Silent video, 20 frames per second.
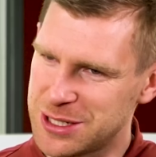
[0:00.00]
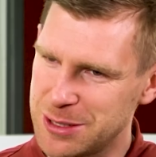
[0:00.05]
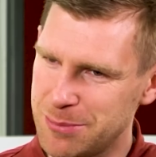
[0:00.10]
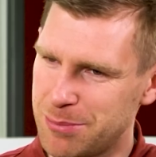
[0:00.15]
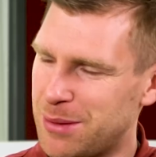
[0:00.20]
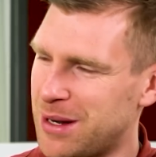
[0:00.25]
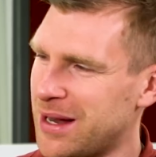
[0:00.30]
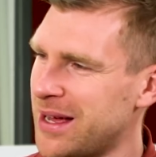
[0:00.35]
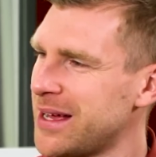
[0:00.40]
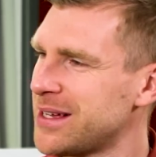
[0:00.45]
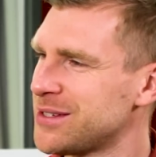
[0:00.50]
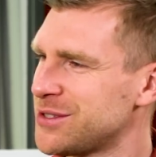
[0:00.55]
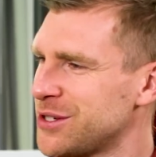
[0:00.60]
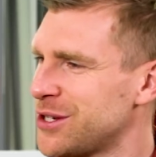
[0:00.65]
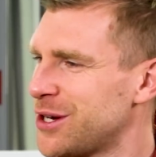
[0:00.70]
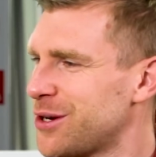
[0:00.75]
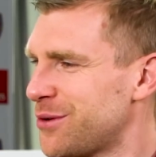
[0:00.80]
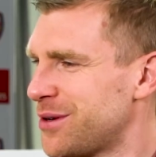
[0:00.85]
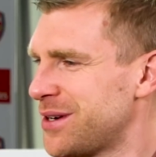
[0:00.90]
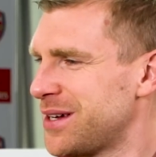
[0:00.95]
team players,
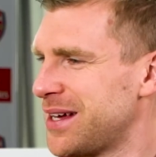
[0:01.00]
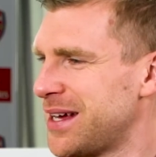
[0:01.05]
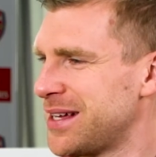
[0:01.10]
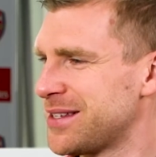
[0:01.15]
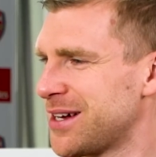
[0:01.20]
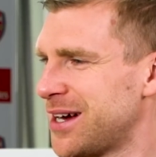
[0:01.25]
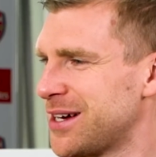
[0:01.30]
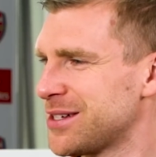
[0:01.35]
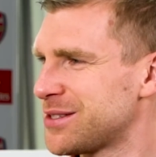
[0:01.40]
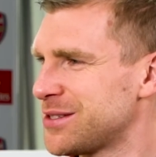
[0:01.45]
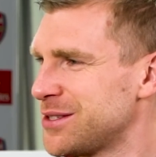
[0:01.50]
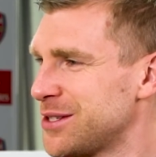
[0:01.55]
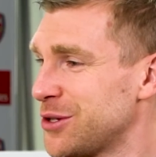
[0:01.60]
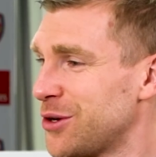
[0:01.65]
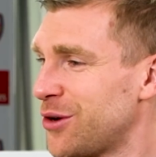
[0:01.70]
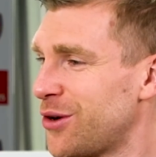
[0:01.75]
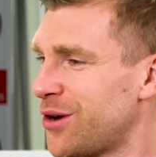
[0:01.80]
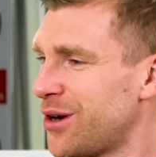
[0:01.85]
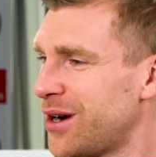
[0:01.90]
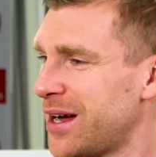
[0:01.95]
at Arsenal
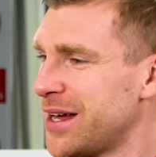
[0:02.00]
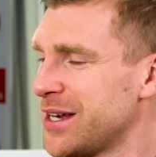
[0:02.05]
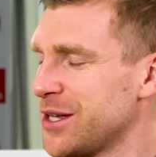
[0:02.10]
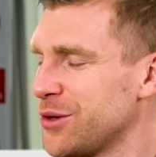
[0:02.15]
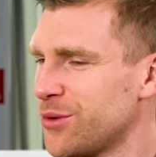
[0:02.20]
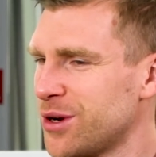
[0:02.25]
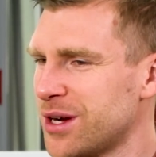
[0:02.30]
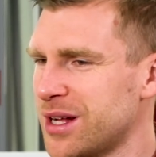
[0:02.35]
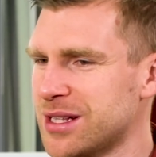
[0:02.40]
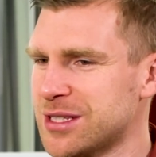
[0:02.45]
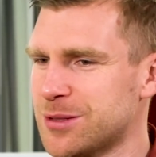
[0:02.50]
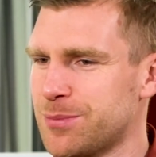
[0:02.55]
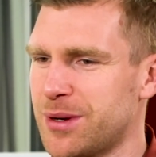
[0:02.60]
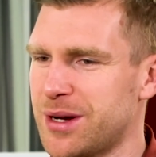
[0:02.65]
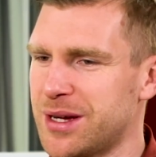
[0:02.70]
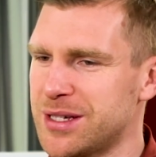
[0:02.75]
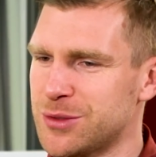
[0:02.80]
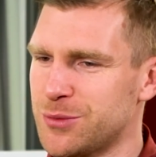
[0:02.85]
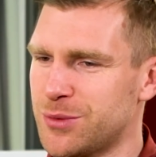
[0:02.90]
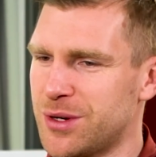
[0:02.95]
or anywhere else, but
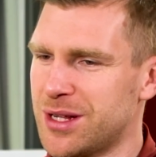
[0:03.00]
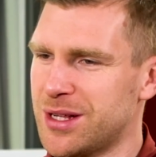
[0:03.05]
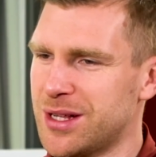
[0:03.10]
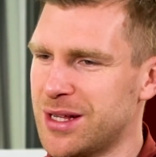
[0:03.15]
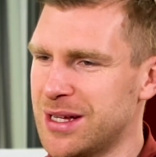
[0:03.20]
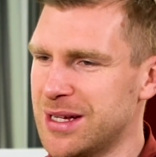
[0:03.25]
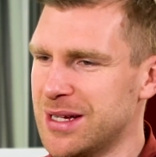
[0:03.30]
as well